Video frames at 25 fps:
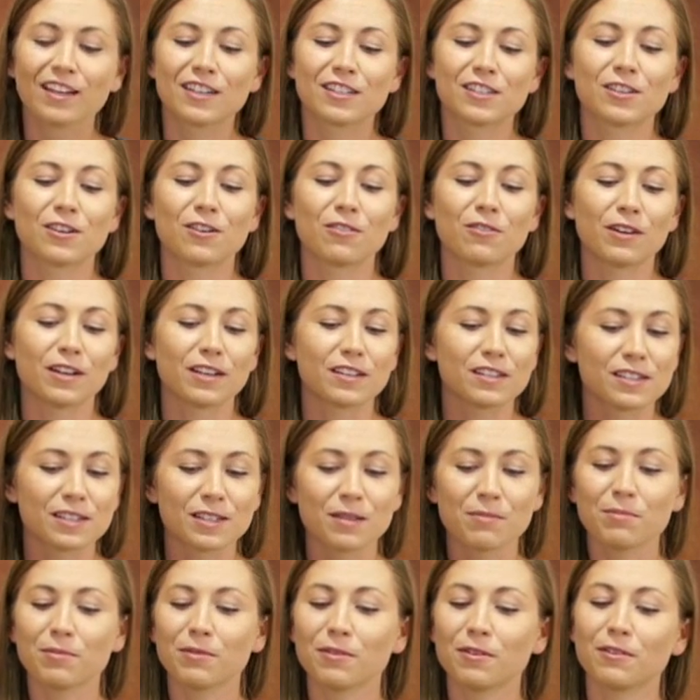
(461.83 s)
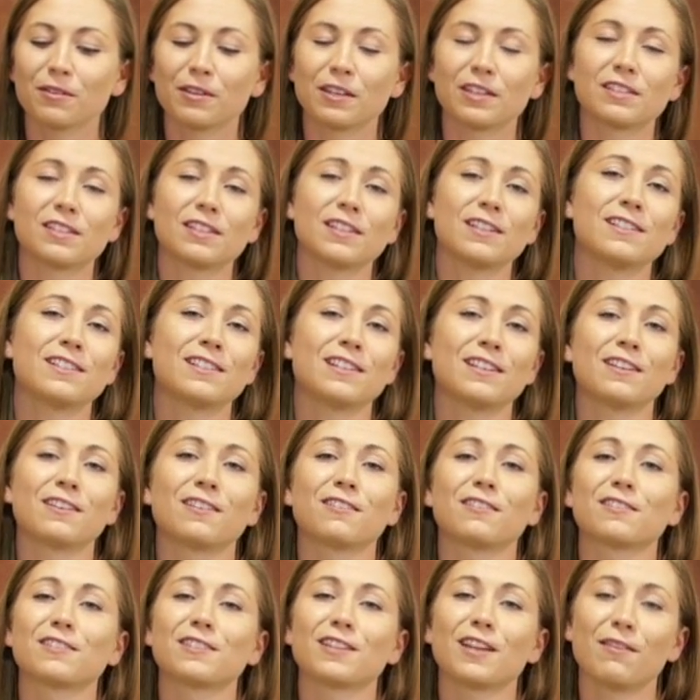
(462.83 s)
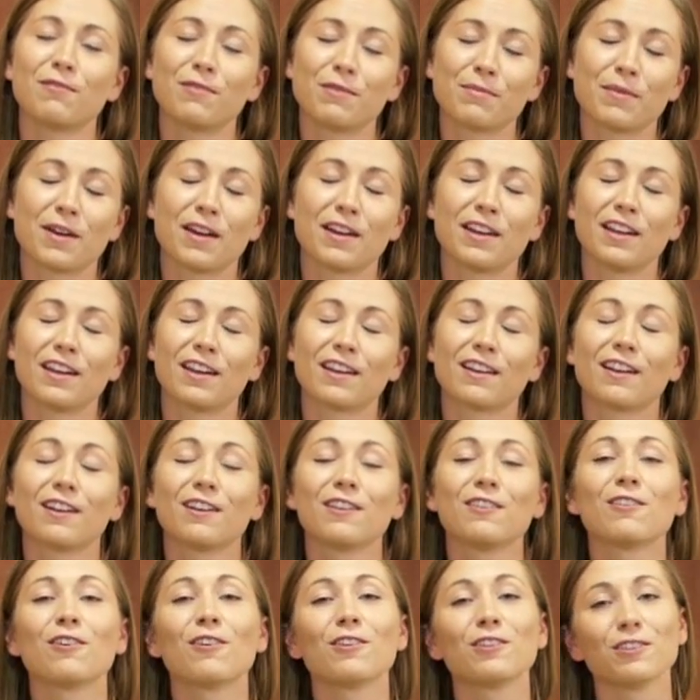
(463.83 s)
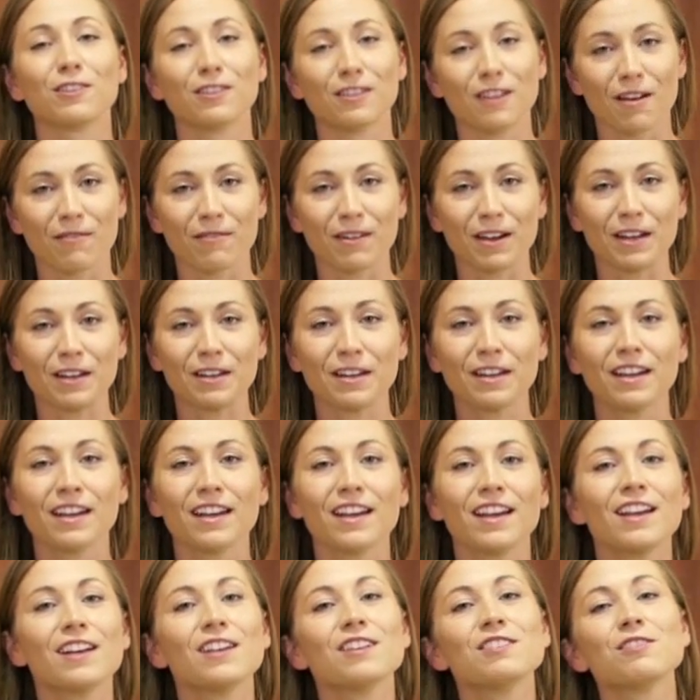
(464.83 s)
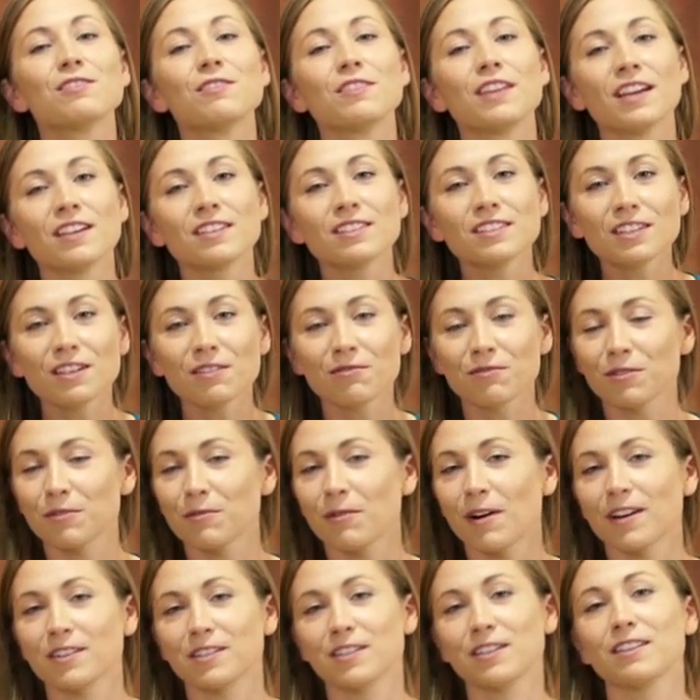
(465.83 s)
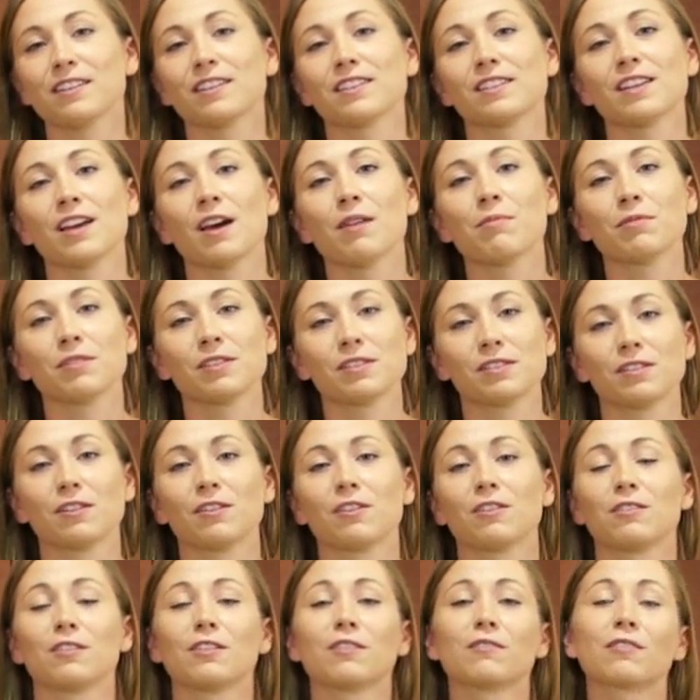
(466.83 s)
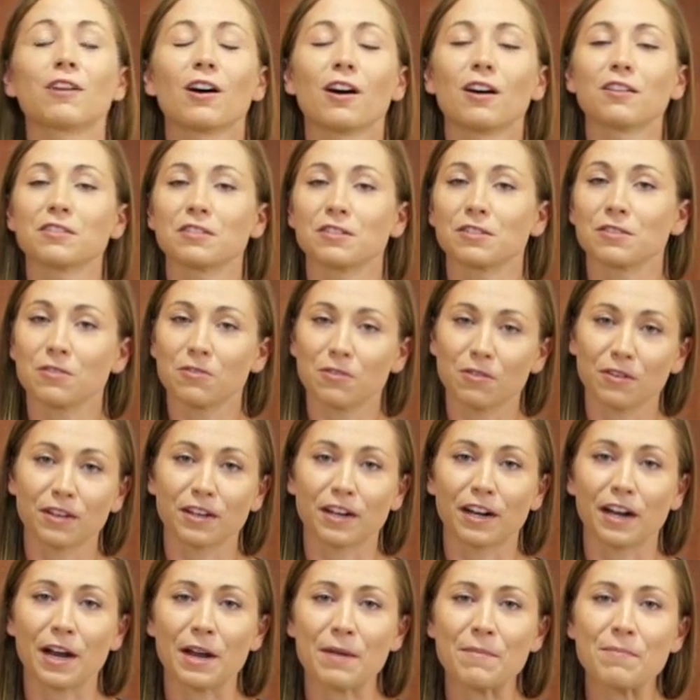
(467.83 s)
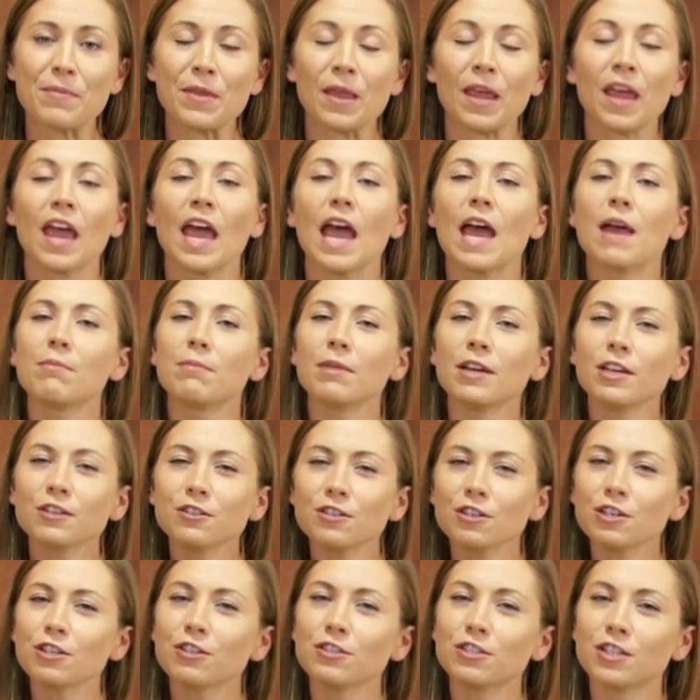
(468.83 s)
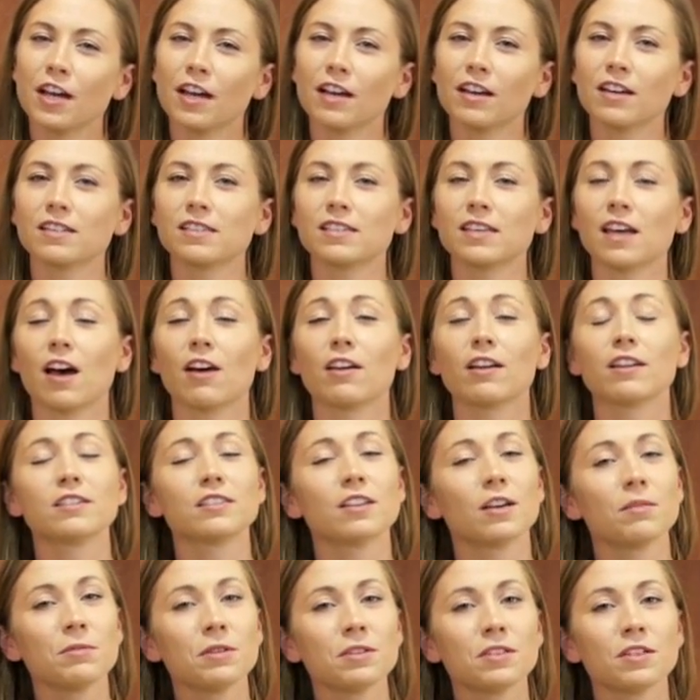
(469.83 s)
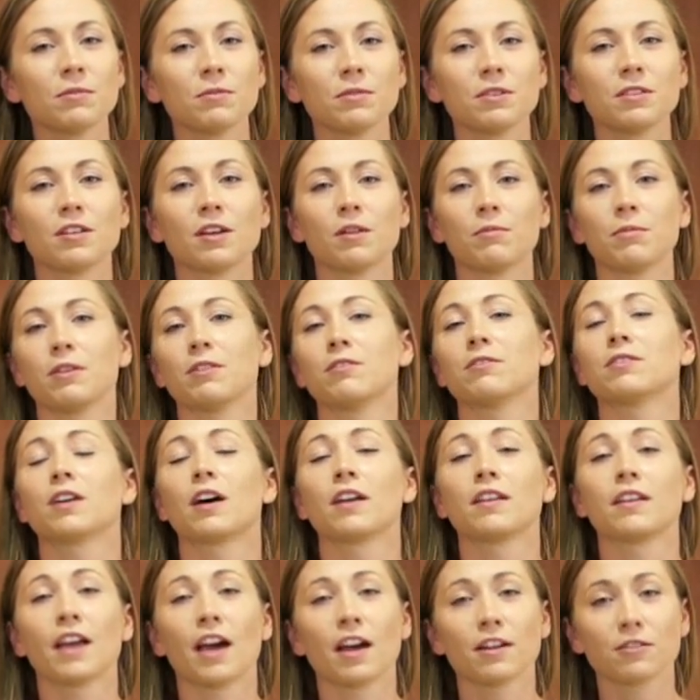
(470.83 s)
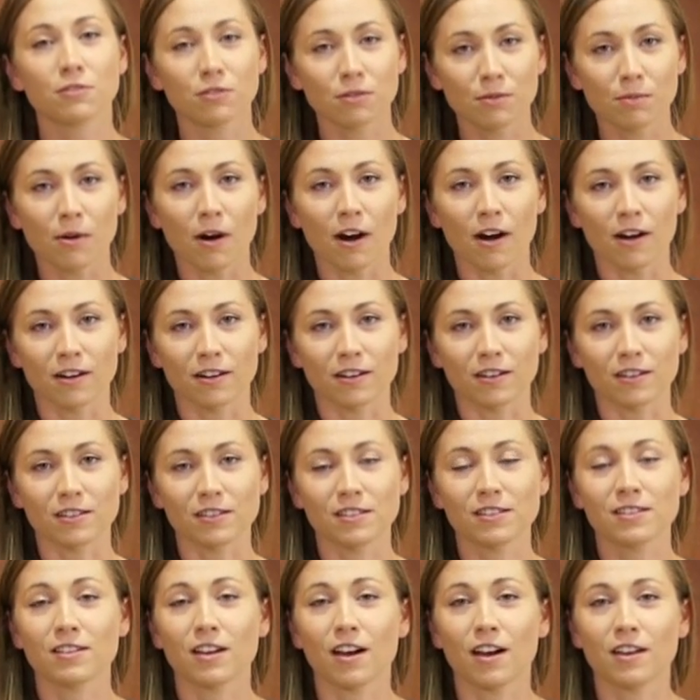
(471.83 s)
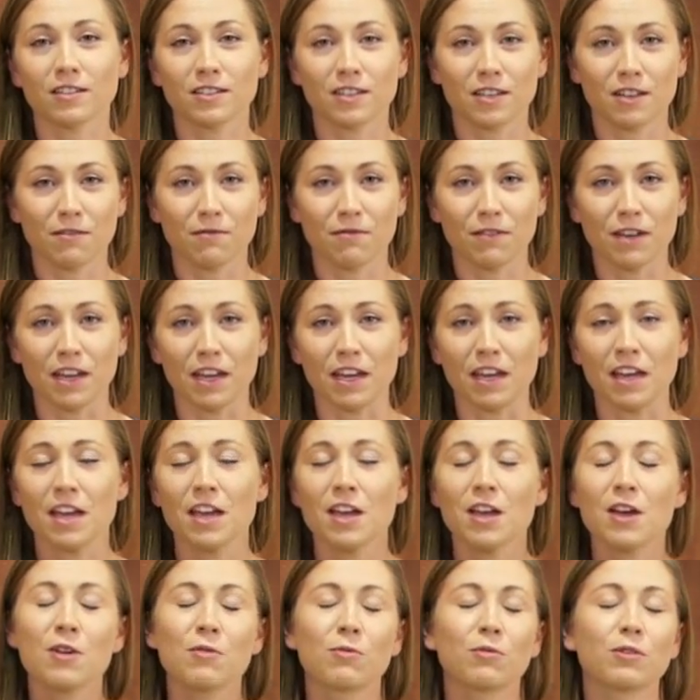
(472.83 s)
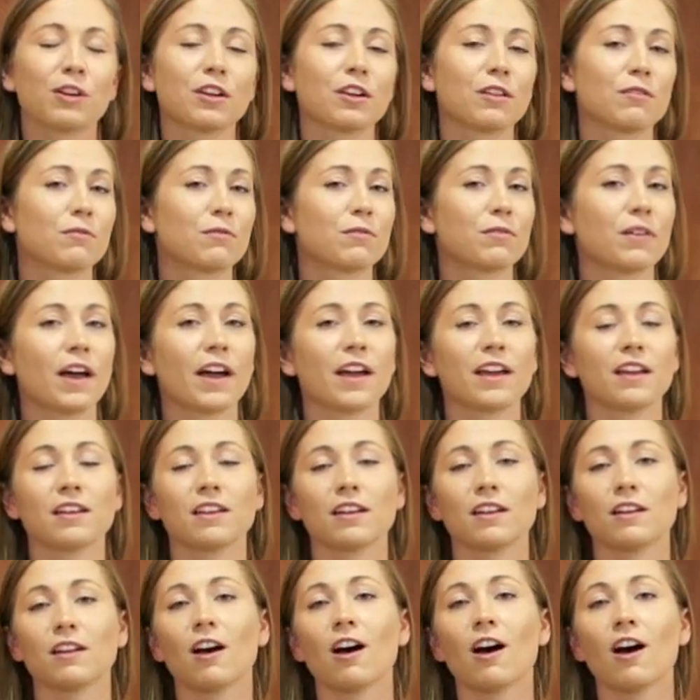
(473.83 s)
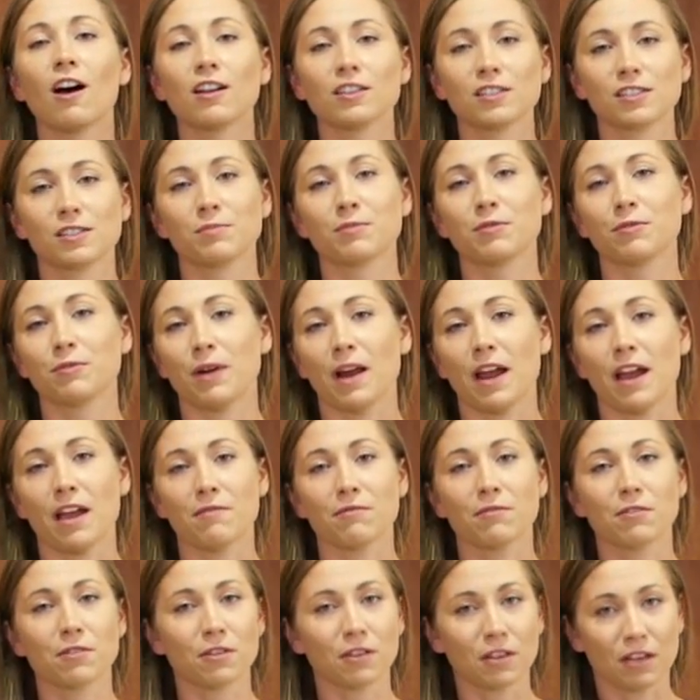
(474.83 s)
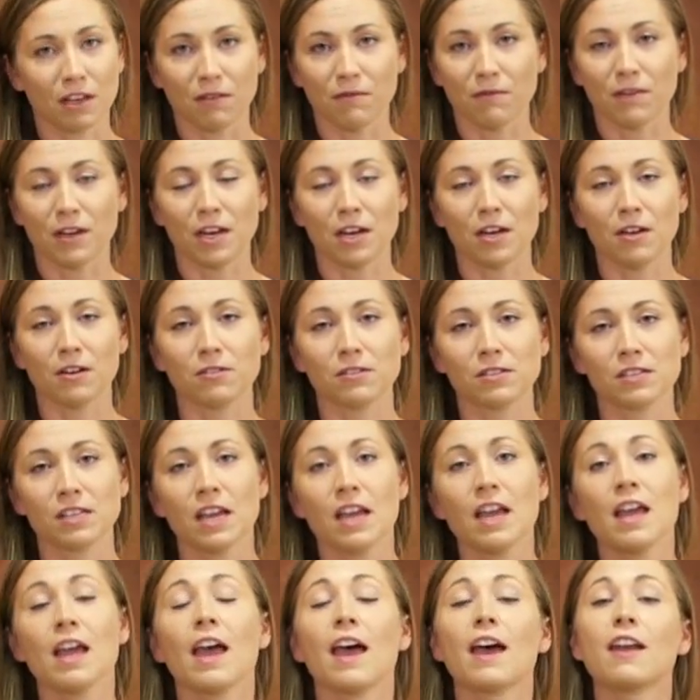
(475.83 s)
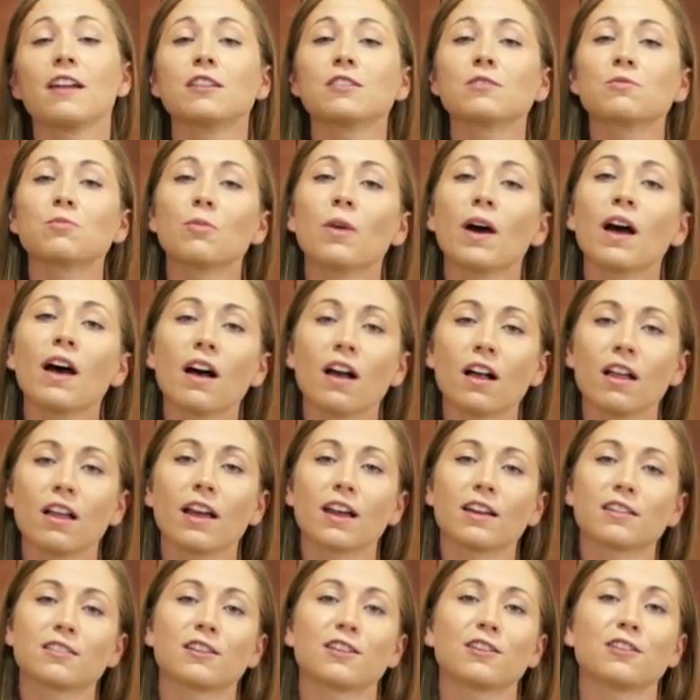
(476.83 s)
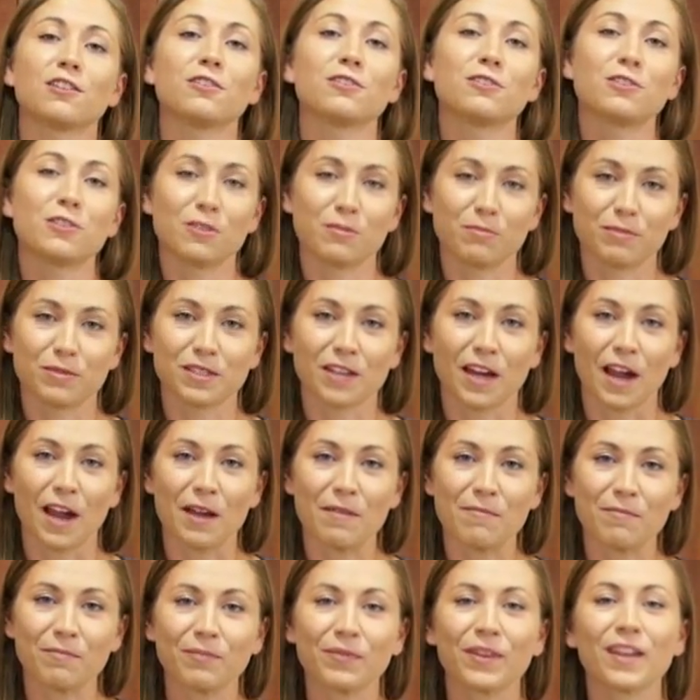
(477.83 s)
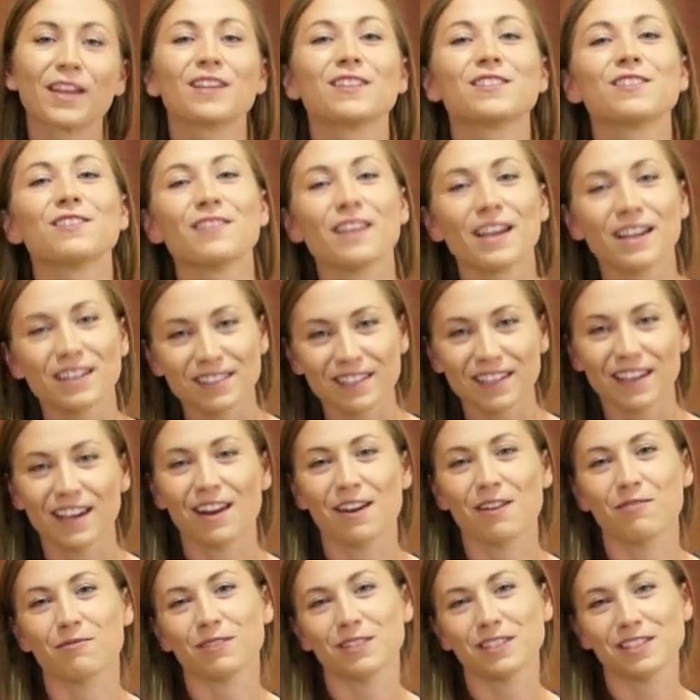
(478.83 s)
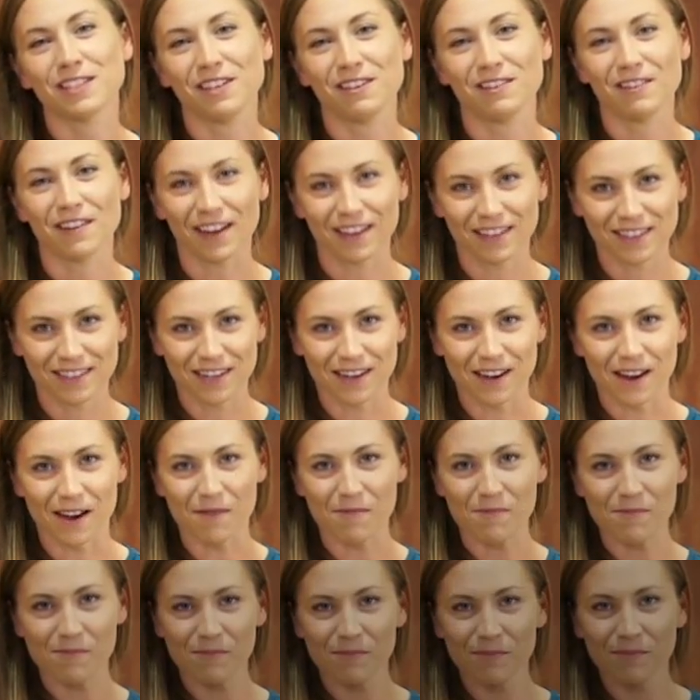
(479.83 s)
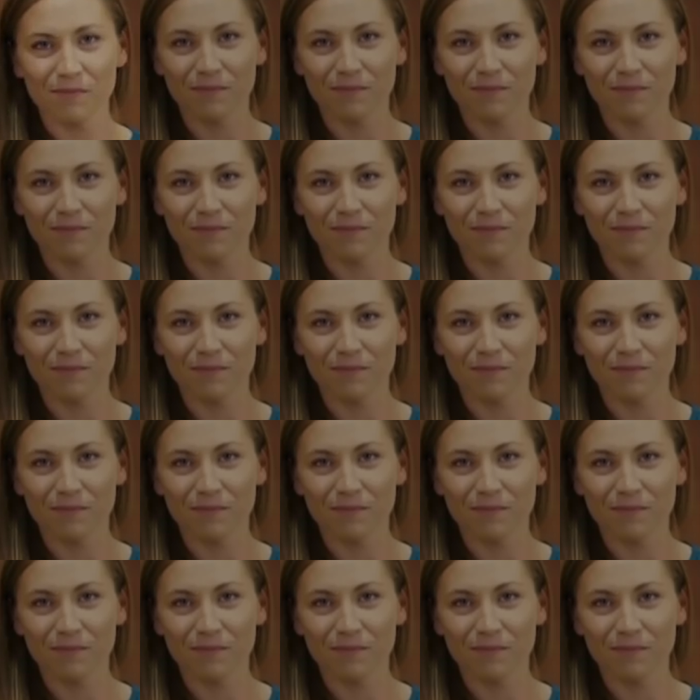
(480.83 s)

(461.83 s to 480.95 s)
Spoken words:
So it's simple, it's easy, it'll save you money, and I know you'll love it. So thanks again for watching this episode of Conscious Culinary. And make sure you check us out at www.naturalpartners.tv, where you can find an awesome array of cooking videos, and as well as our YouTube site. So thanks again, and we'll see you next time.